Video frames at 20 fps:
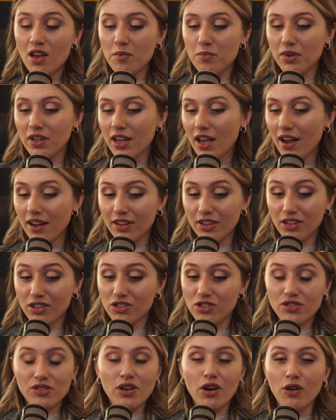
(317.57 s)
But yeah, you can
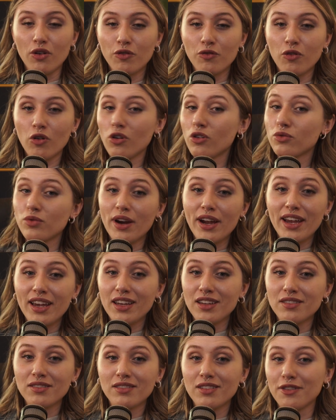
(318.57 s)
just go full
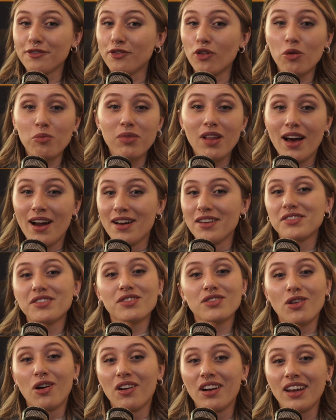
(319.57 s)
rain, full
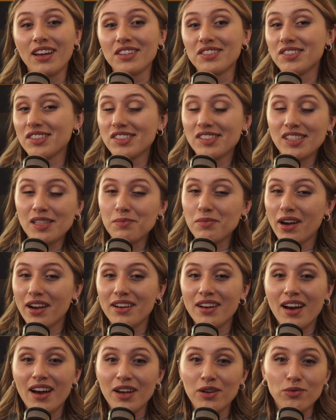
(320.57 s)
blast on a
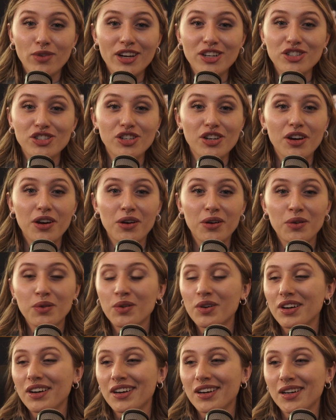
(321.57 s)
16:9
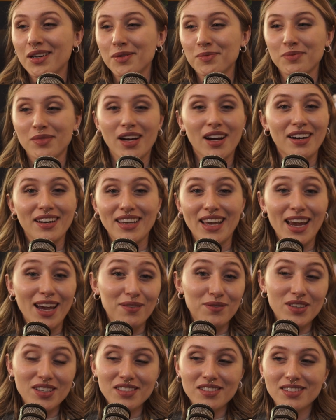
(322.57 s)
ratio kind of
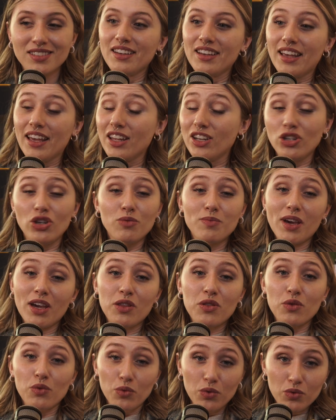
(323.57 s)
canvas, and you
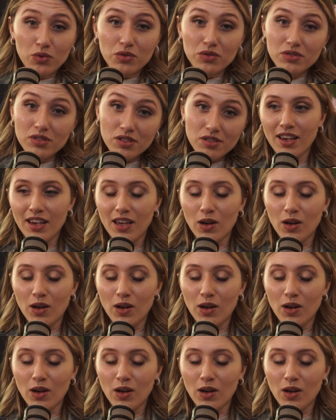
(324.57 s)
make the rules.